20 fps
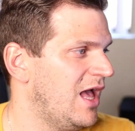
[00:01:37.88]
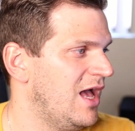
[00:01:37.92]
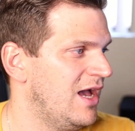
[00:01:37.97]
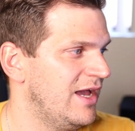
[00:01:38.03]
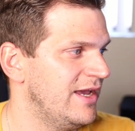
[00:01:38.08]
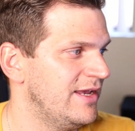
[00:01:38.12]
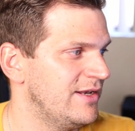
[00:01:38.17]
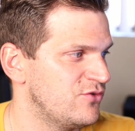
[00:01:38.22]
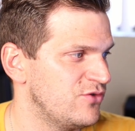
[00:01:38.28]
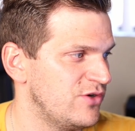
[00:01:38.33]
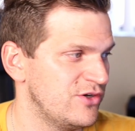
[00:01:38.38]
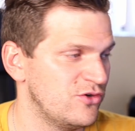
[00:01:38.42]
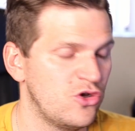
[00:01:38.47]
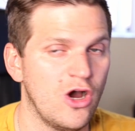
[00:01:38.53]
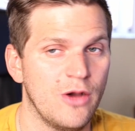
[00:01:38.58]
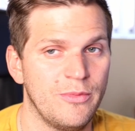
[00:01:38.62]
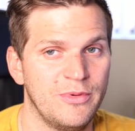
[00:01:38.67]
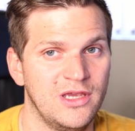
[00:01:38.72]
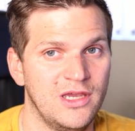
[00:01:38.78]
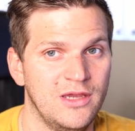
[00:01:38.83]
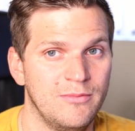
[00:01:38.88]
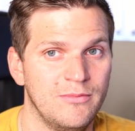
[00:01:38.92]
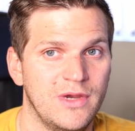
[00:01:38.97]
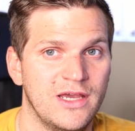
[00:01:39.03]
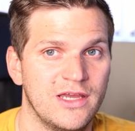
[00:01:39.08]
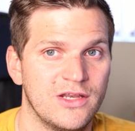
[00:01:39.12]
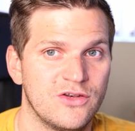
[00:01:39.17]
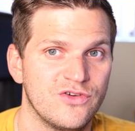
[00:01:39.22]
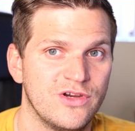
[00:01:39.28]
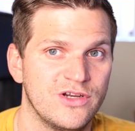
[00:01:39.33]
I tried to copy him,
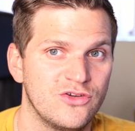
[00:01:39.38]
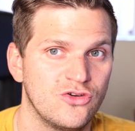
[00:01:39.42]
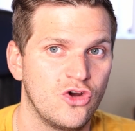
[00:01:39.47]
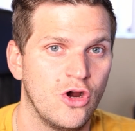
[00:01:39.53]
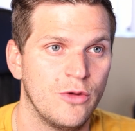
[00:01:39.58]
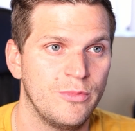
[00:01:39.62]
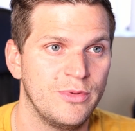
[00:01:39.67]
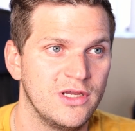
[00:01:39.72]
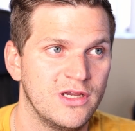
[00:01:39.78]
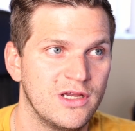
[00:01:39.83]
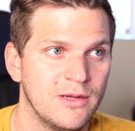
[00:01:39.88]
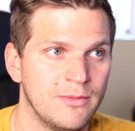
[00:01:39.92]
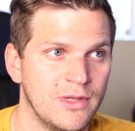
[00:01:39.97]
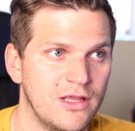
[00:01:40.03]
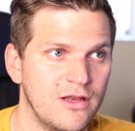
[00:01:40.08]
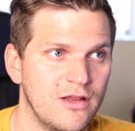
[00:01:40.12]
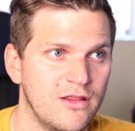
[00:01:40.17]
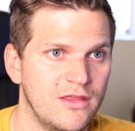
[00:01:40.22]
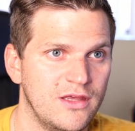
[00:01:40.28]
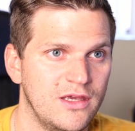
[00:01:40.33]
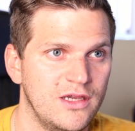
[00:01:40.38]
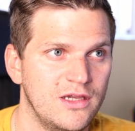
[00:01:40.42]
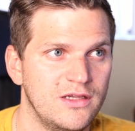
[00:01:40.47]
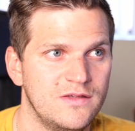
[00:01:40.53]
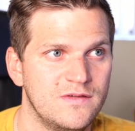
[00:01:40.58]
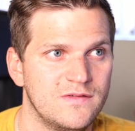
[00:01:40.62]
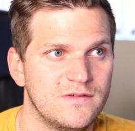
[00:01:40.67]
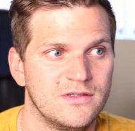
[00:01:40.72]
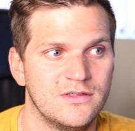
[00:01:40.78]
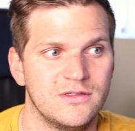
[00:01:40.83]
I tried to copy a couple other
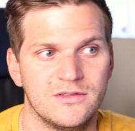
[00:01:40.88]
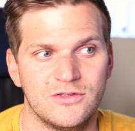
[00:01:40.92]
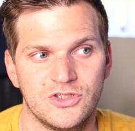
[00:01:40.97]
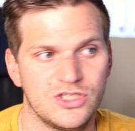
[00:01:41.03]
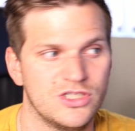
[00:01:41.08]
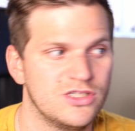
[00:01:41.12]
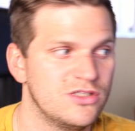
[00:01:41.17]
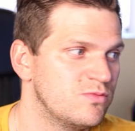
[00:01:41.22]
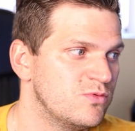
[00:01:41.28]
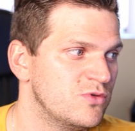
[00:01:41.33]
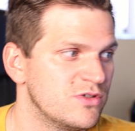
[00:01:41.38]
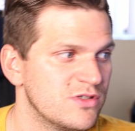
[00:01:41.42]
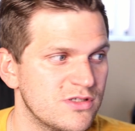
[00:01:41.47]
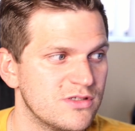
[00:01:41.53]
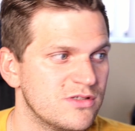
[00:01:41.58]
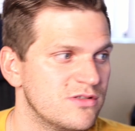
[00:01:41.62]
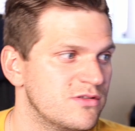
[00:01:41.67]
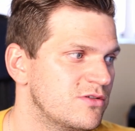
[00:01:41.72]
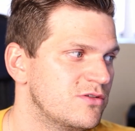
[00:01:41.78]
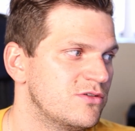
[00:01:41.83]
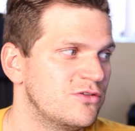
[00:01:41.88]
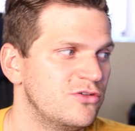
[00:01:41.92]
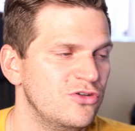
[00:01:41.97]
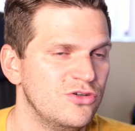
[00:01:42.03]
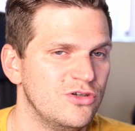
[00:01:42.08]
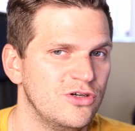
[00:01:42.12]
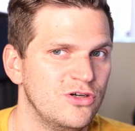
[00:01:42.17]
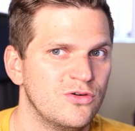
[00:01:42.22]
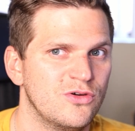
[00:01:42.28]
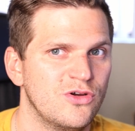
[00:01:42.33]
things, and just was, you
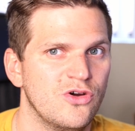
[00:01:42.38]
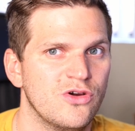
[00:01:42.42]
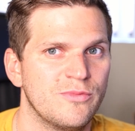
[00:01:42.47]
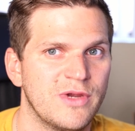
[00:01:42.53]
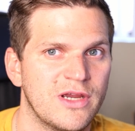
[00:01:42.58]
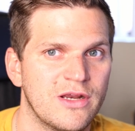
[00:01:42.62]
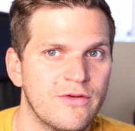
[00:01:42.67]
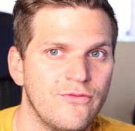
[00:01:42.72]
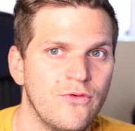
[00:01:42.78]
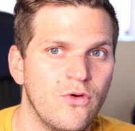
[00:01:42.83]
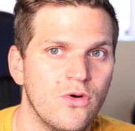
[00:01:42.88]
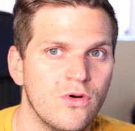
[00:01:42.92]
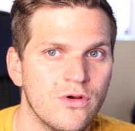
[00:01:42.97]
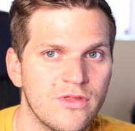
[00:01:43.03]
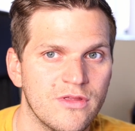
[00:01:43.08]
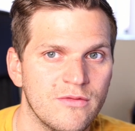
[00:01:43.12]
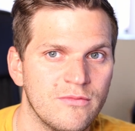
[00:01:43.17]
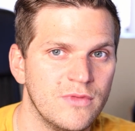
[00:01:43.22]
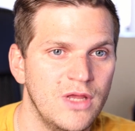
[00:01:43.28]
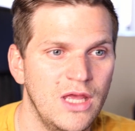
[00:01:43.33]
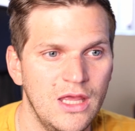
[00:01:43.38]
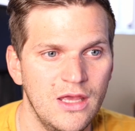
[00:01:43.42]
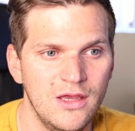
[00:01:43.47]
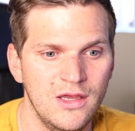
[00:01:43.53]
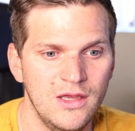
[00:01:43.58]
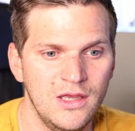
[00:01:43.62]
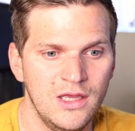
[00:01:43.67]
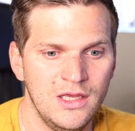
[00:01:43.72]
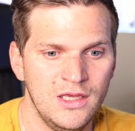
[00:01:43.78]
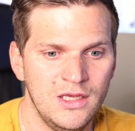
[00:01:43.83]
know, going back and forth and
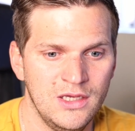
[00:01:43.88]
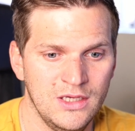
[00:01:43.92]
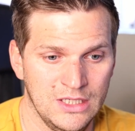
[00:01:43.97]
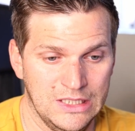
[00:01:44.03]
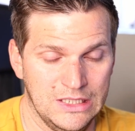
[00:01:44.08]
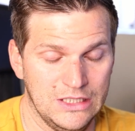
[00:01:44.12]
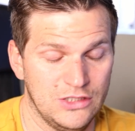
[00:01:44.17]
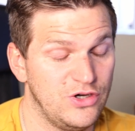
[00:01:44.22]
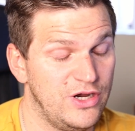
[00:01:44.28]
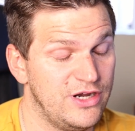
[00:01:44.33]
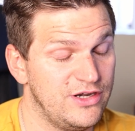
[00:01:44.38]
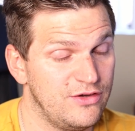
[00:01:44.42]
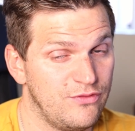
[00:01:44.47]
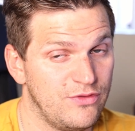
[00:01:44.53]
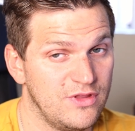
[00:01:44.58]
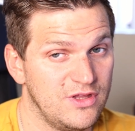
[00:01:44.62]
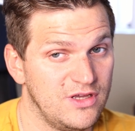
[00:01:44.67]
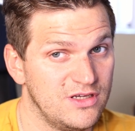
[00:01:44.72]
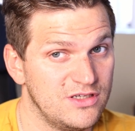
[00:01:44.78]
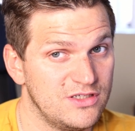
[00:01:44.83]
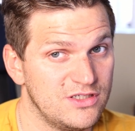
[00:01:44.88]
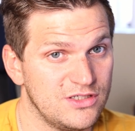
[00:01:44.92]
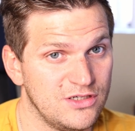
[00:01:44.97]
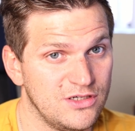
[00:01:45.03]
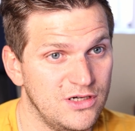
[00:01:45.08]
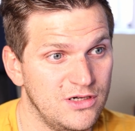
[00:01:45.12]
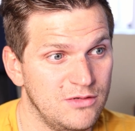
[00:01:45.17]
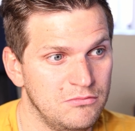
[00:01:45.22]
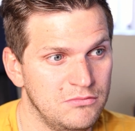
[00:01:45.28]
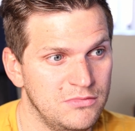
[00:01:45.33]
trying different things.
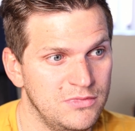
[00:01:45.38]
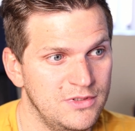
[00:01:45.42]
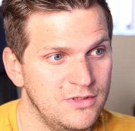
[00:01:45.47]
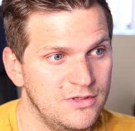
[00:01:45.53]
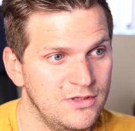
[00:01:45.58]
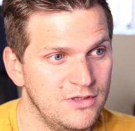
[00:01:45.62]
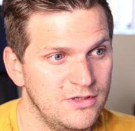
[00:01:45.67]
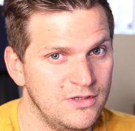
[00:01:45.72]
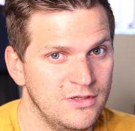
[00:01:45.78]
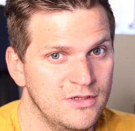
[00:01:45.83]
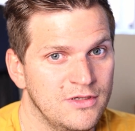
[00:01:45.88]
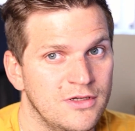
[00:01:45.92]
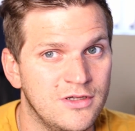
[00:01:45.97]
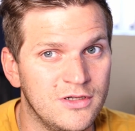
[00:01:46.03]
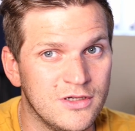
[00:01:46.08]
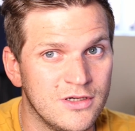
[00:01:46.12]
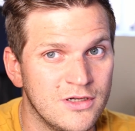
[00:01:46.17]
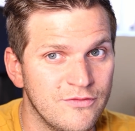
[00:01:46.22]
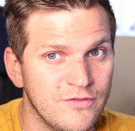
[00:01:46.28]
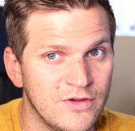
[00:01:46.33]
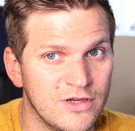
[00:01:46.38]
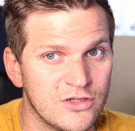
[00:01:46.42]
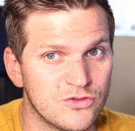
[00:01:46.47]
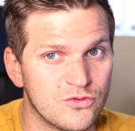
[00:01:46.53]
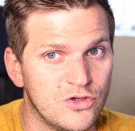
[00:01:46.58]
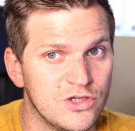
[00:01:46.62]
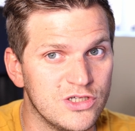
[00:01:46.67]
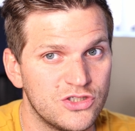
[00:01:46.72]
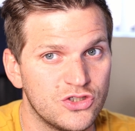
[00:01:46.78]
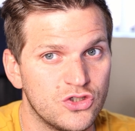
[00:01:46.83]
Um, fingers
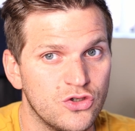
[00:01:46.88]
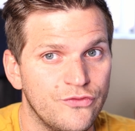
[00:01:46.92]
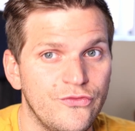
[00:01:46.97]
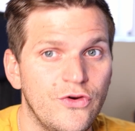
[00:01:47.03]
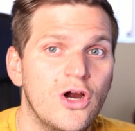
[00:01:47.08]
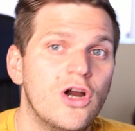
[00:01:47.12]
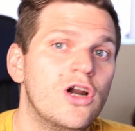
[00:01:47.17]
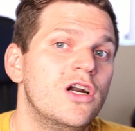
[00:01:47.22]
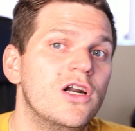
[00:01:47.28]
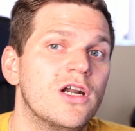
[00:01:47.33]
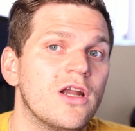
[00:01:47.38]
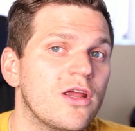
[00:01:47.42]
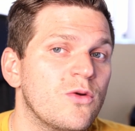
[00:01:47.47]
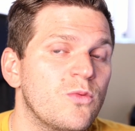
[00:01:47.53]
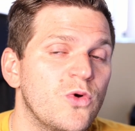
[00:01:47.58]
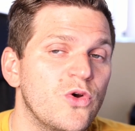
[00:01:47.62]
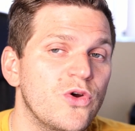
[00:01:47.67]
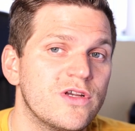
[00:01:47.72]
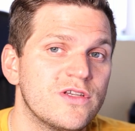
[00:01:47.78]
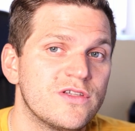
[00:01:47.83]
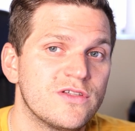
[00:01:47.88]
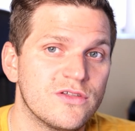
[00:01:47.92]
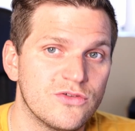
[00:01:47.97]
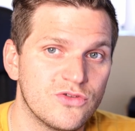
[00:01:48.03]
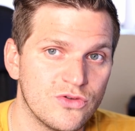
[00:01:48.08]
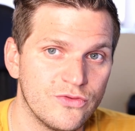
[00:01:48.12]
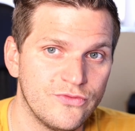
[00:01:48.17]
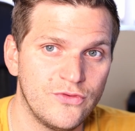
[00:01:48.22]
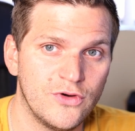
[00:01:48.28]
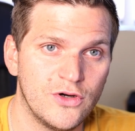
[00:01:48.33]
crossed, so far it works,
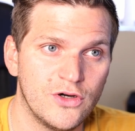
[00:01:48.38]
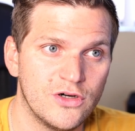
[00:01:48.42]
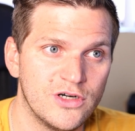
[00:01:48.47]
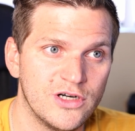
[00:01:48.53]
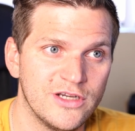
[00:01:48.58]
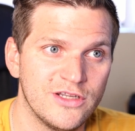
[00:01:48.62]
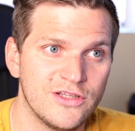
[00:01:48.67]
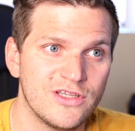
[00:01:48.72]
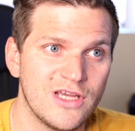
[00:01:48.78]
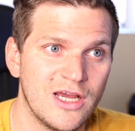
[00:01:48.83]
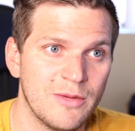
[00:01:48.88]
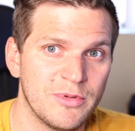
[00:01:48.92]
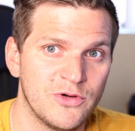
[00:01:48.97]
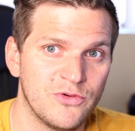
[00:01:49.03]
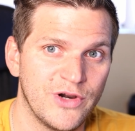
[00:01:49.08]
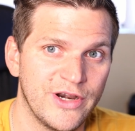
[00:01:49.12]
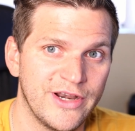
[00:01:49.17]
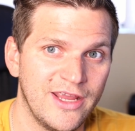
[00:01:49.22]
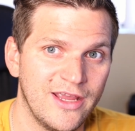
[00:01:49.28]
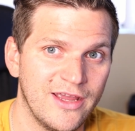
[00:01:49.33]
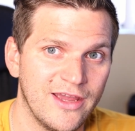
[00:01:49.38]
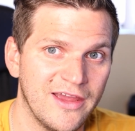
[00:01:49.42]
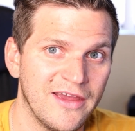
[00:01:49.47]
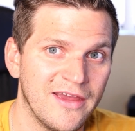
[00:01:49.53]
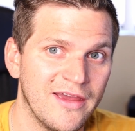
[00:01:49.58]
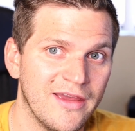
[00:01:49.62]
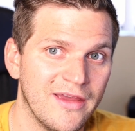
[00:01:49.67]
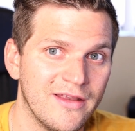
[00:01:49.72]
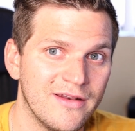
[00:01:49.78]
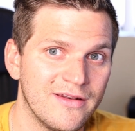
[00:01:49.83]
so far it's up and running,
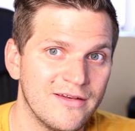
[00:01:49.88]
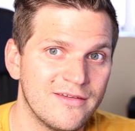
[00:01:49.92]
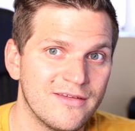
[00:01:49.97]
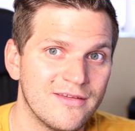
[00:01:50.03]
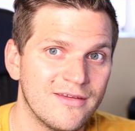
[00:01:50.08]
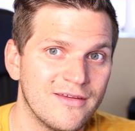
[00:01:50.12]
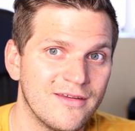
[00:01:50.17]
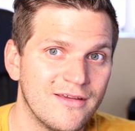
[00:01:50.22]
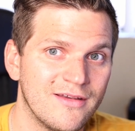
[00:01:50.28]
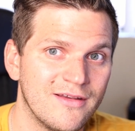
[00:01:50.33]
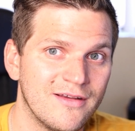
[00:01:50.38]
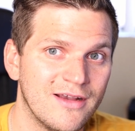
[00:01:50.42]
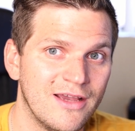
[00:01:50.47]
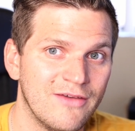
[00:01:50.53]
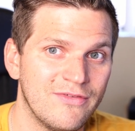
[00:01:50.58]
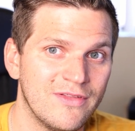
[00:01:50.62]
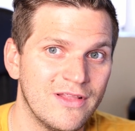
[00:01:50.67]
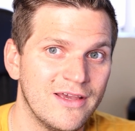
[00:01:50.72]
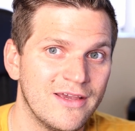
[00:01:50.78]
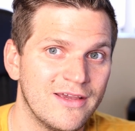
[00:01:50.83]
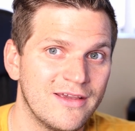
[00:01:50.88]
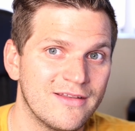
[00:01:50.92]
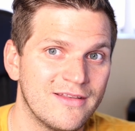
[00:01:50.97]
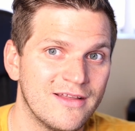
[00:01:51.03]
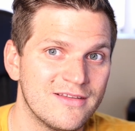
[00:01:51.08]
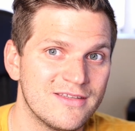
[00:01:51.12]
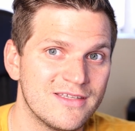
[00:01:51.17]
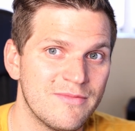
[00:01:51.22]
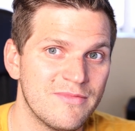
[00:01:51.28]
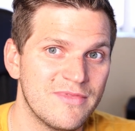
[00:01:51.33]
and I feel like
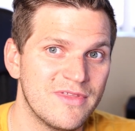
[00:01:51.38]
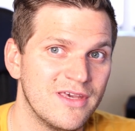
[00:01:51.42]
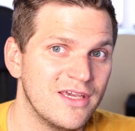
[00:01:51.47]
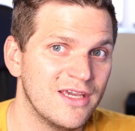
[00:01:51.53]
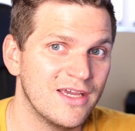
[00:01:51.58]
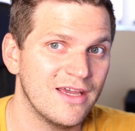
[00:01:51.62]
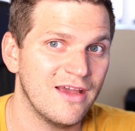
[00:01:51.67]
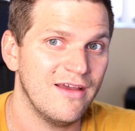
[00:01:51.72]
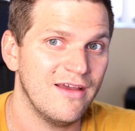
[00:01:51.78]
that's something.